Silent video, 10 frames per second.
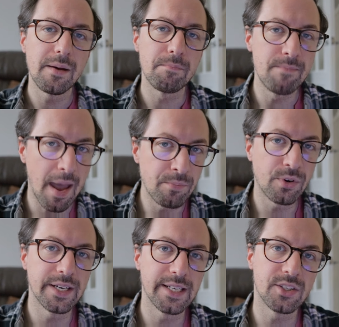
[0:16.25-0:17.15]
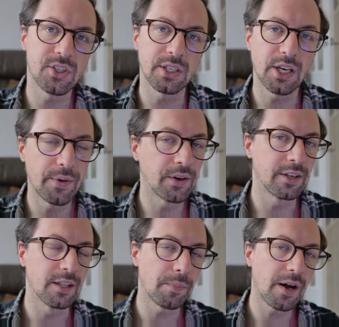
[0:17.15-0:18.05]
memories going on
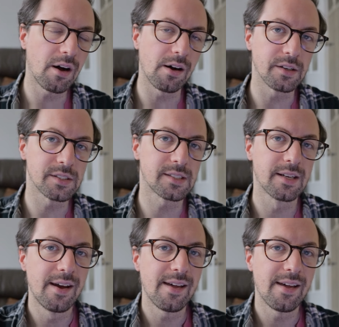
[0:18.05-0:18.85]
in the past